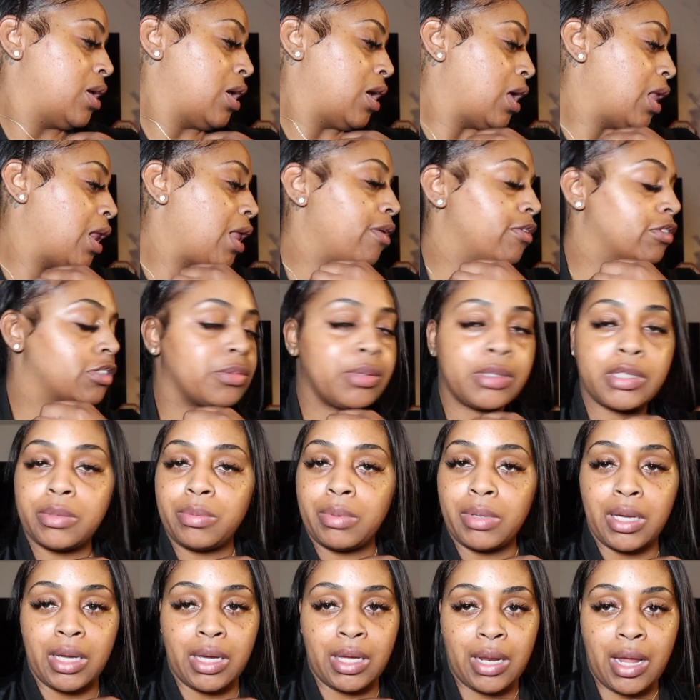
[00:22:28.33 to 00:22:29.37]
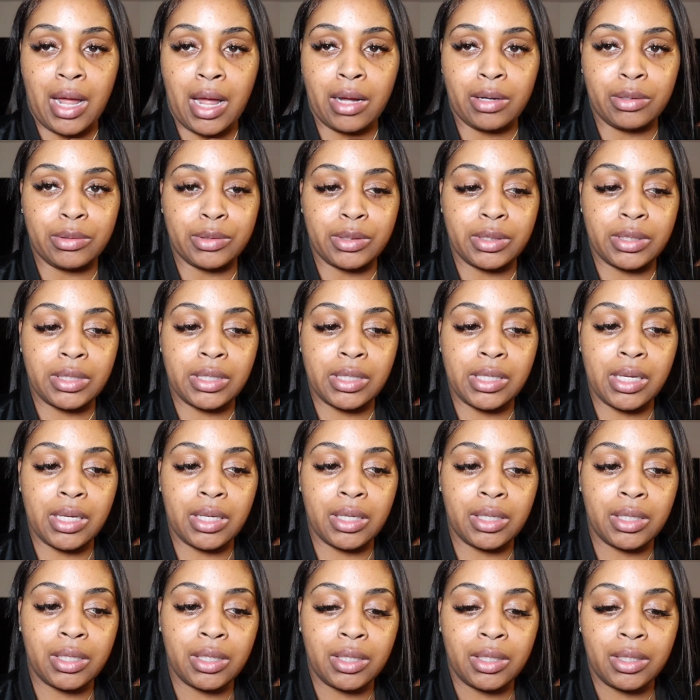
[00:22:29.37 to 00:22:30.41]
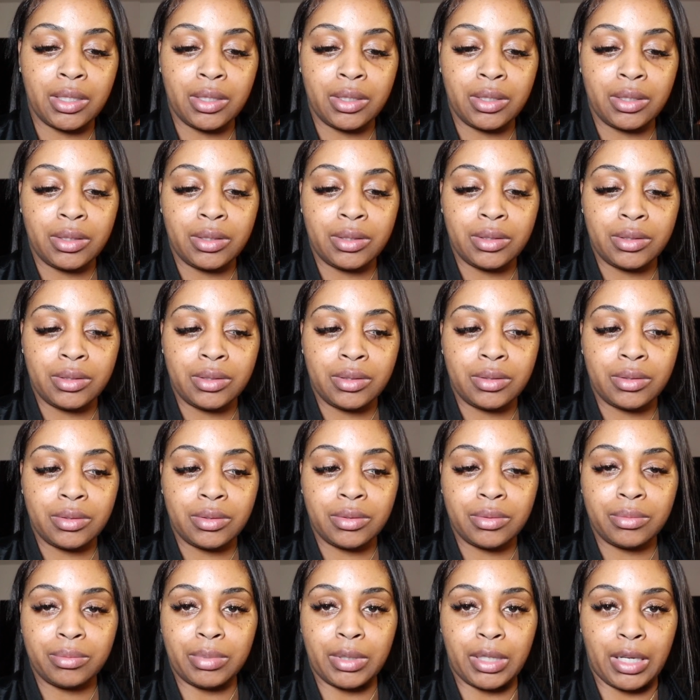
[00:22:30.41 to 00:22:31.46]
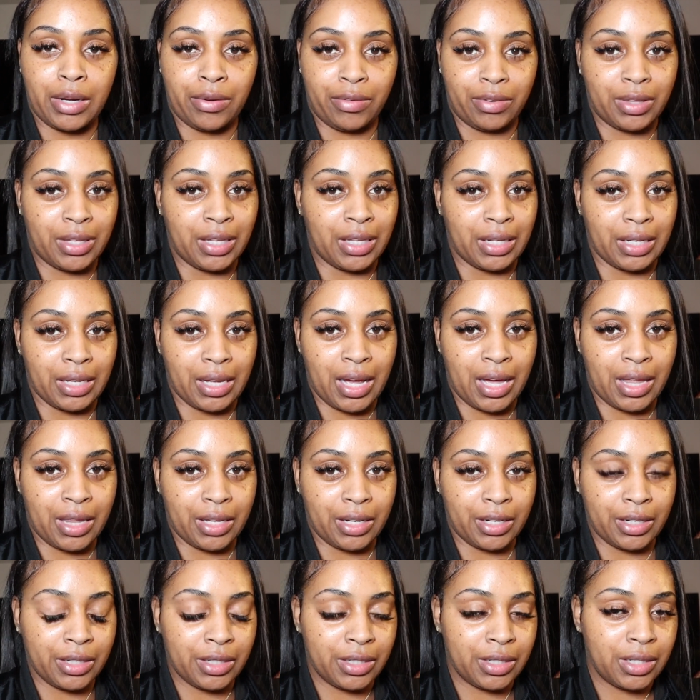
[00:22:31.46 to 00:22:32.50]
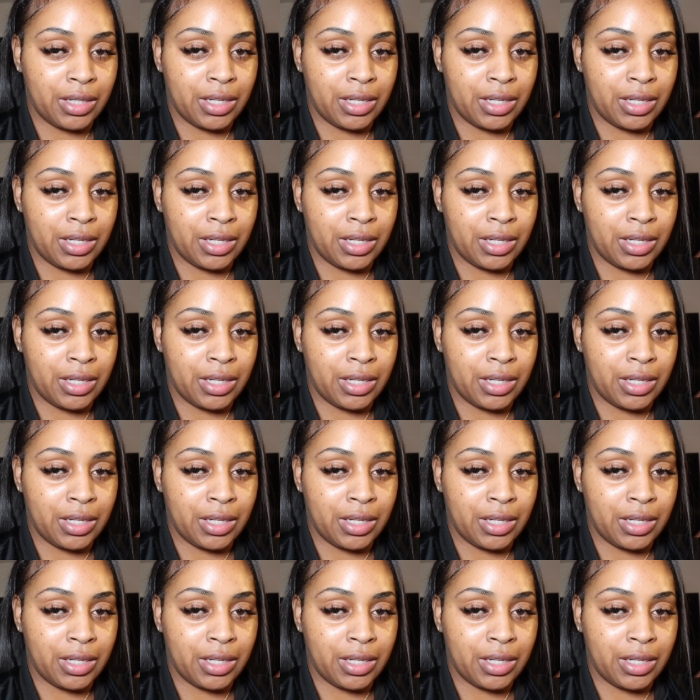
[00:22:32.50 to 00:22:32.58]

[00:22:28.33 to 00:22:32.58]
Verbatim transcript: and I was supposed to be in the house putting everything together.